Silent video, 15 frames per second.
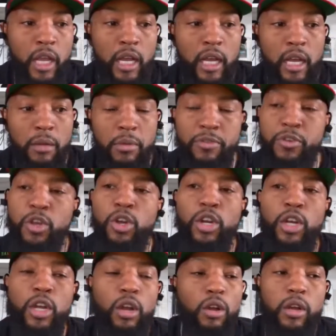If you're
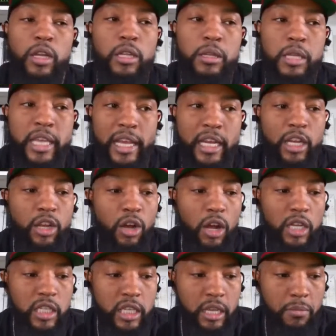going to go, getting
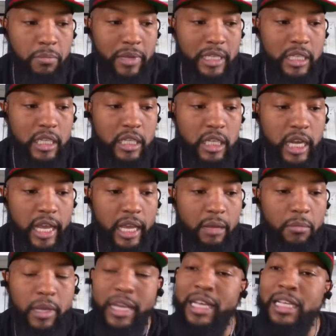cars in your business
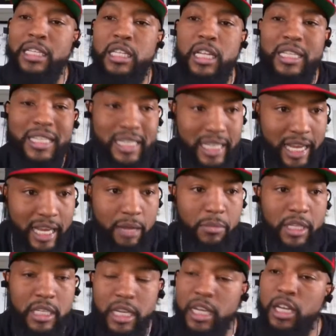name is the
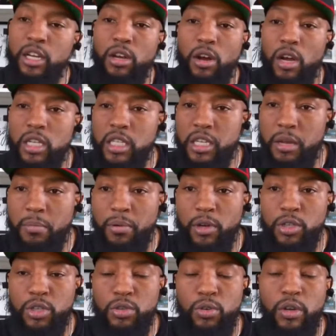same as getting cars in your
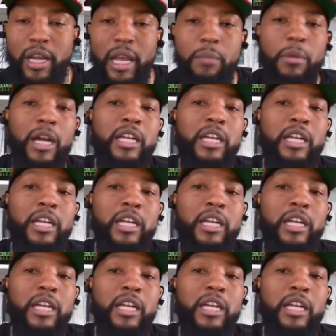personal name